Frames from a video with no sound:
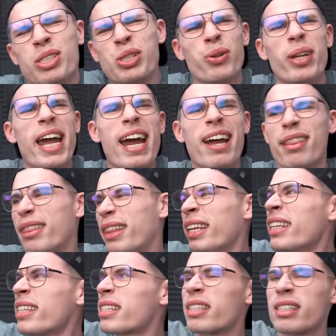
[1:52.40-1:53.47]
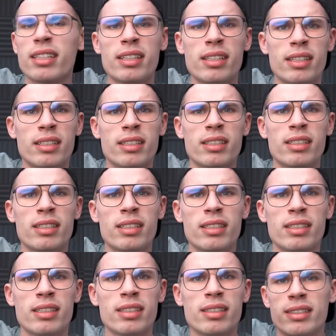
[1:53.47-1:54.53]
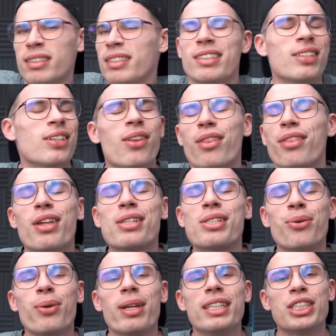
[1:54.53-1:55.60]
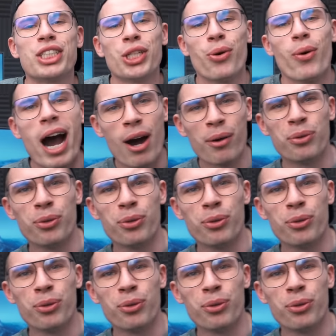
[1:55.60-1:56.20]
So yeah, this it doesn't really show how